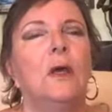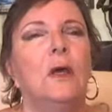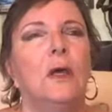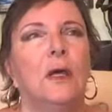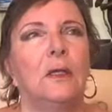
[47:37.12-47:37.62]

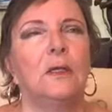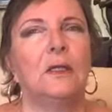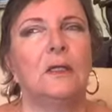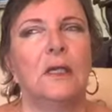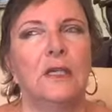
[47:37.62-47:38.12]
And
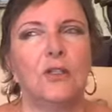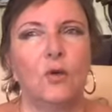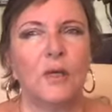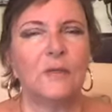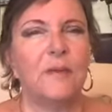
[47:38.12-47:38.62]
it
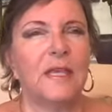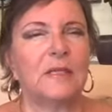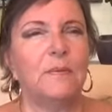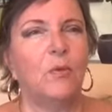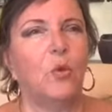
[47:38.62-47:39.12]
always makes
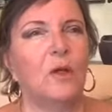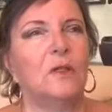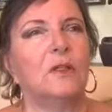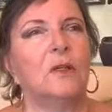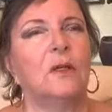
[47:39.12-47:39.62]
me
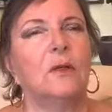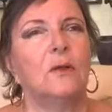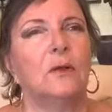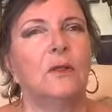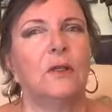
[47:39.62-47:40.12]
wonder,
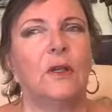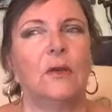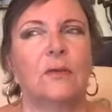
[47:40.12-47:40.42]
you know,